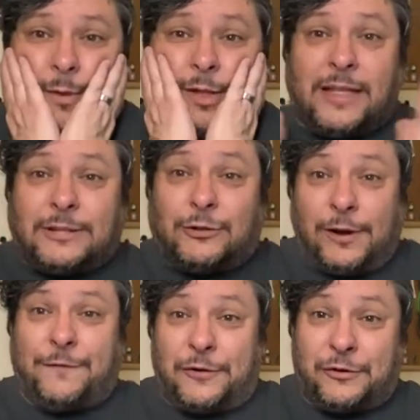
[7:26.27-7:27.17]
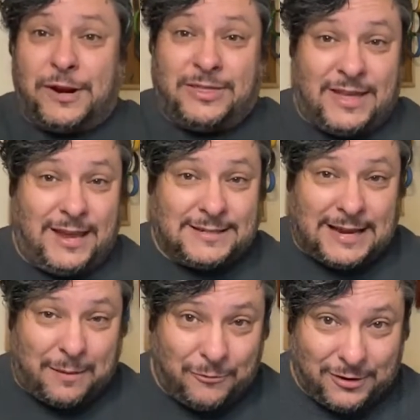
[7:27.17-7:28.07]
that's 3 for 3 things that
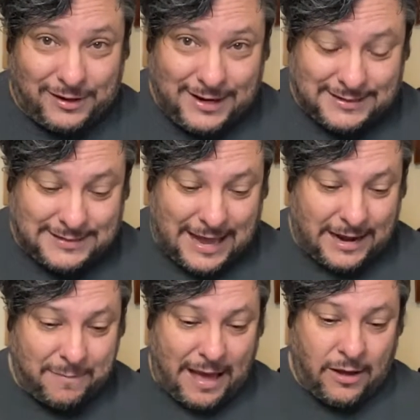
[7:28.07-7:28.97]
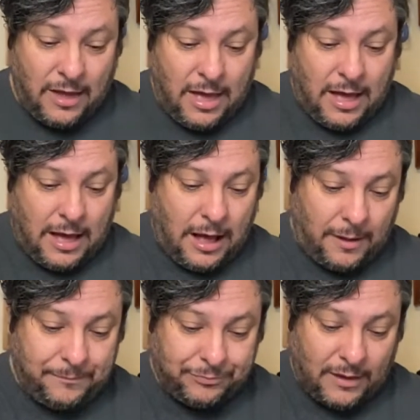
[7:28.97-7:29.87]
I'm really excited about.
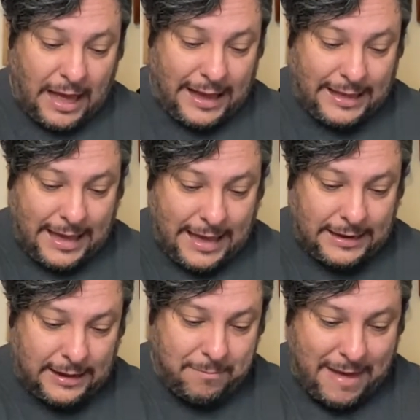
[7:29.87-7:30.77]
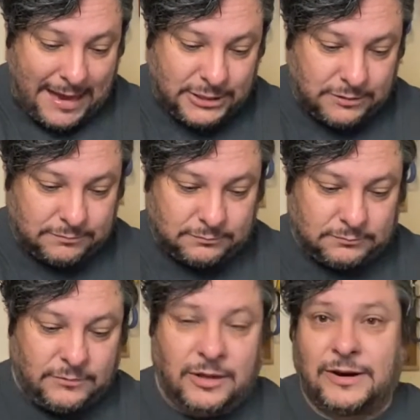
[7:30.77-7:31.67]
I can't imagine...
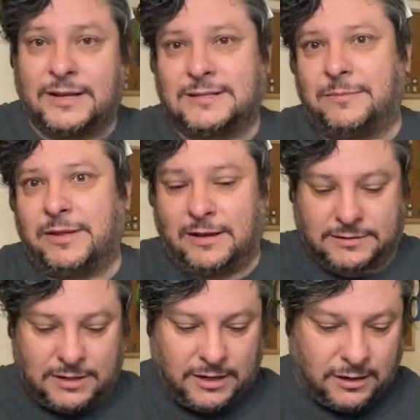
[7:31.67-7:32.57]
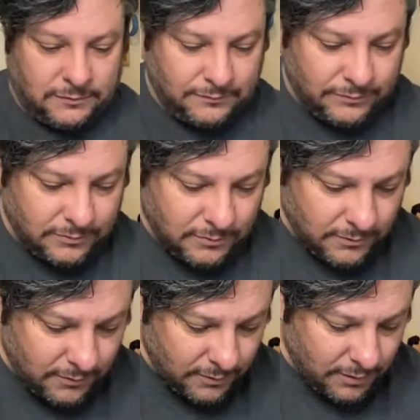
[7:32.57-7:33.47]
There is something else in here.
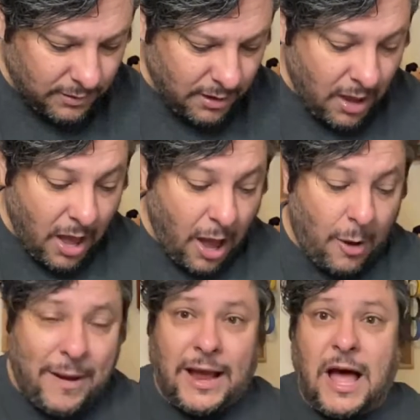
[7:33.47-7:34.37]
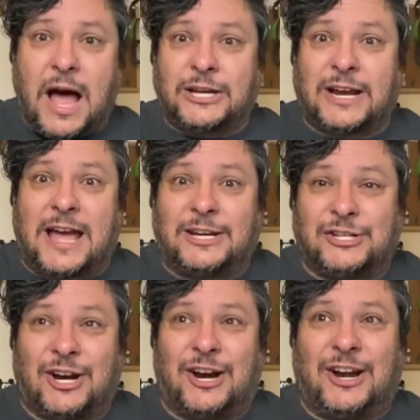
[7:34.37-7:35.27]
Oh my gosh, I got a
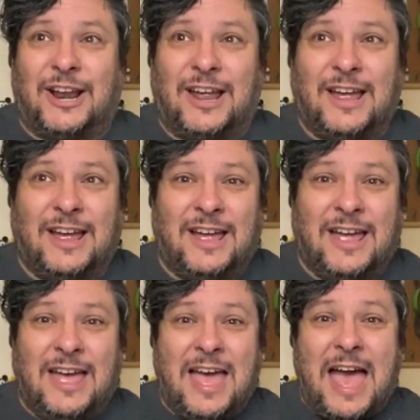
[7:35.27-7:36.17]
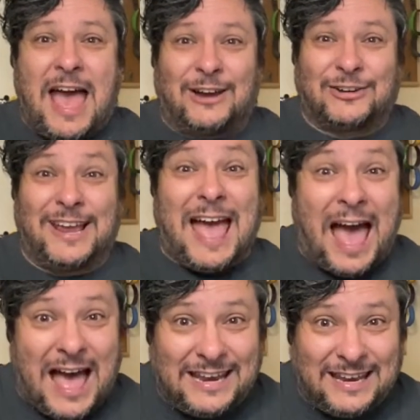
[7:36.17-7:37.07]
shirt. Actually,
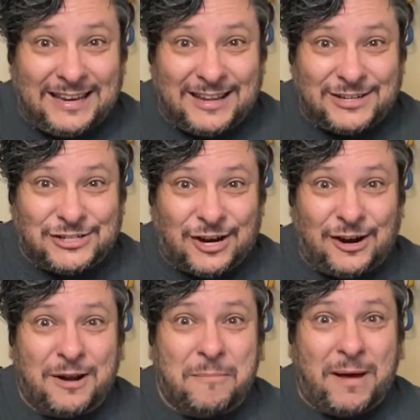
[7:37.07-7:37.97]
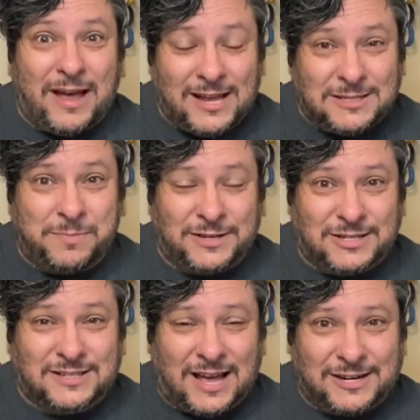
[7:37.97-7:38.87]
I didn't get a shirt. My husband
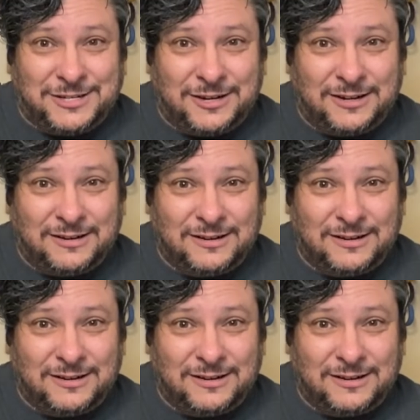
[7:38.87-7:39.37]
just got a shirt.